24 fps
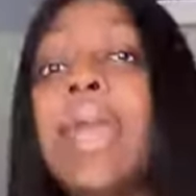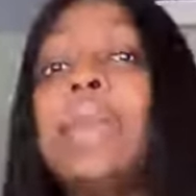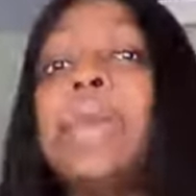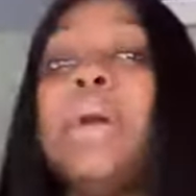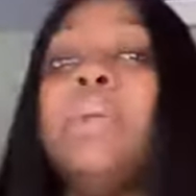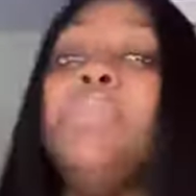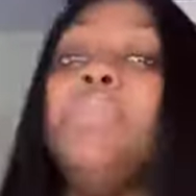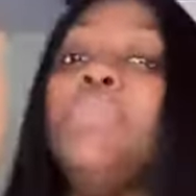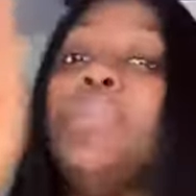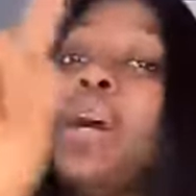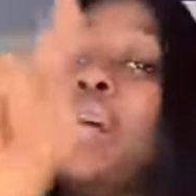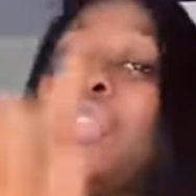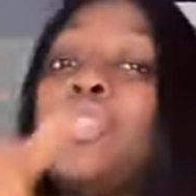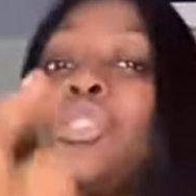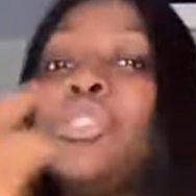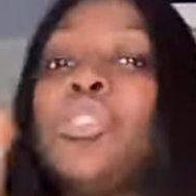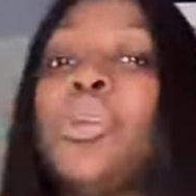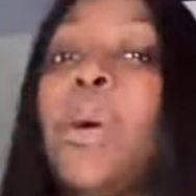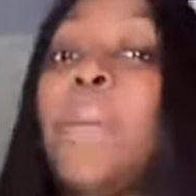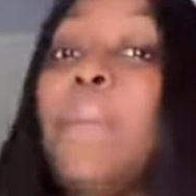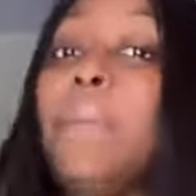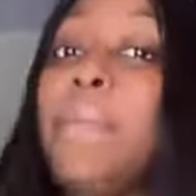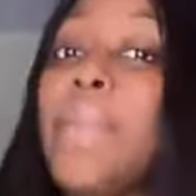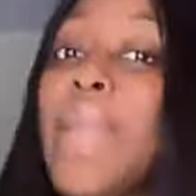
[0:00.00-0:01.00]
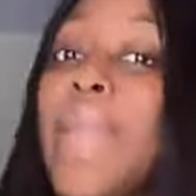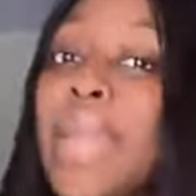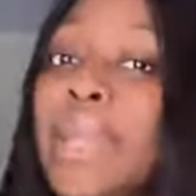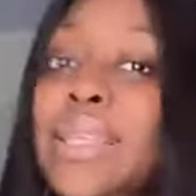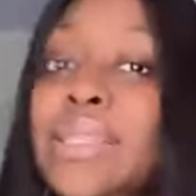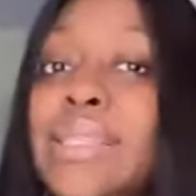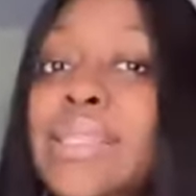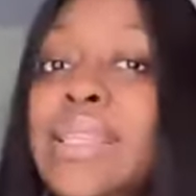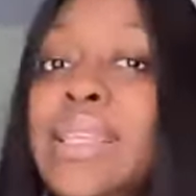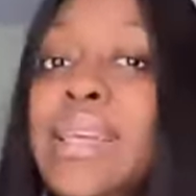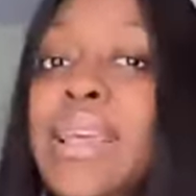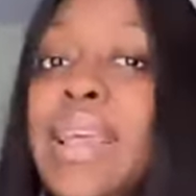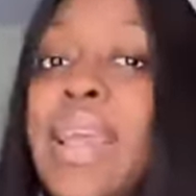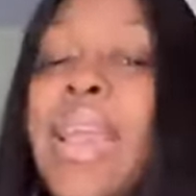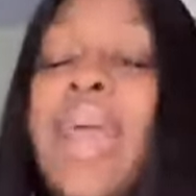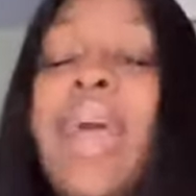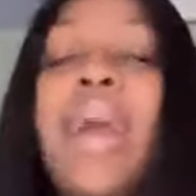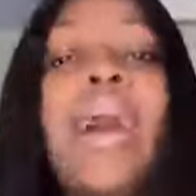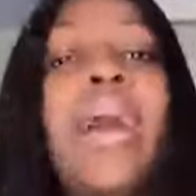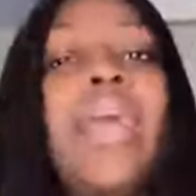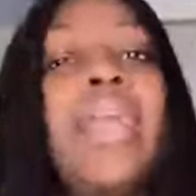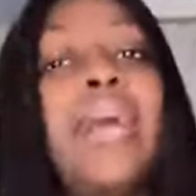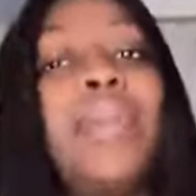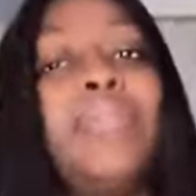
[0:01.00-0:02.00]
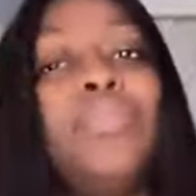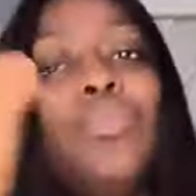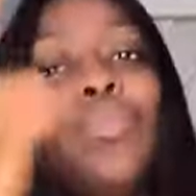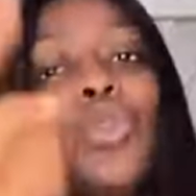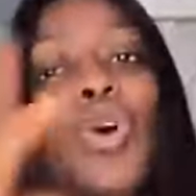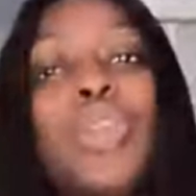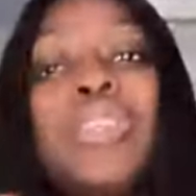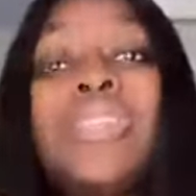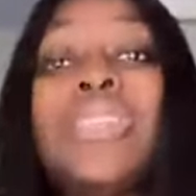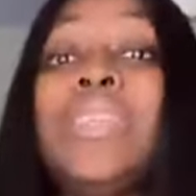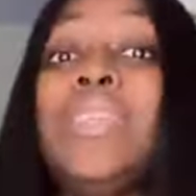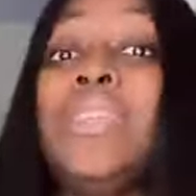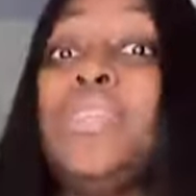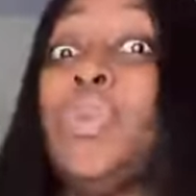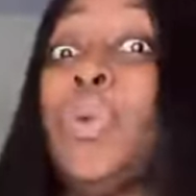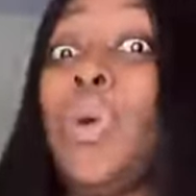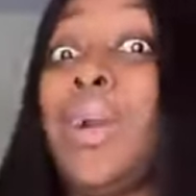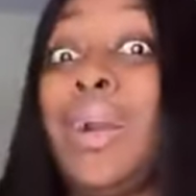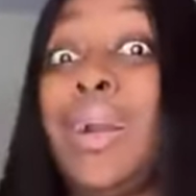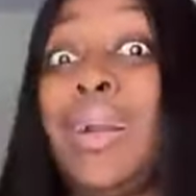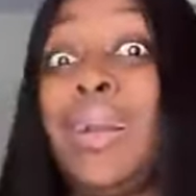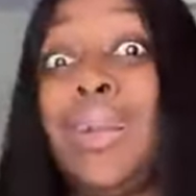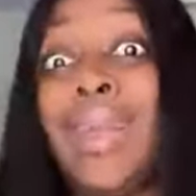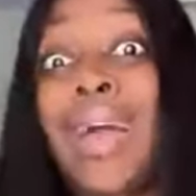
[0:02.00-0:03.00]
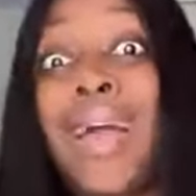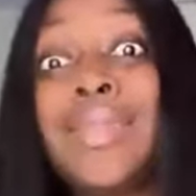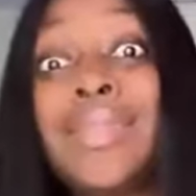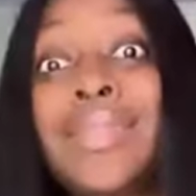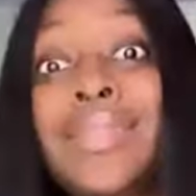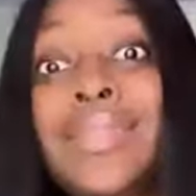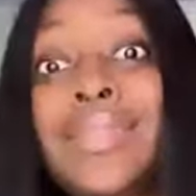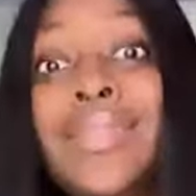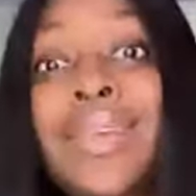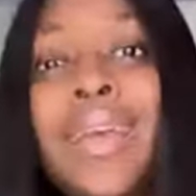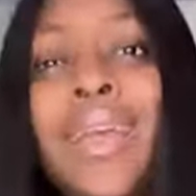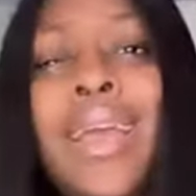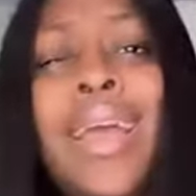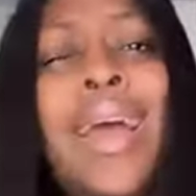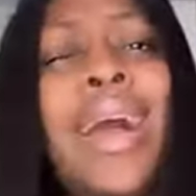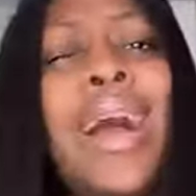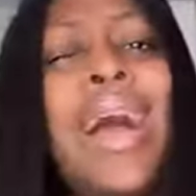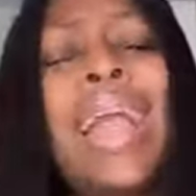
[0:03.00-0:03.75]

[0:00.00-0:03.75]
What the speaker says: I am not your mate. I am not in your class.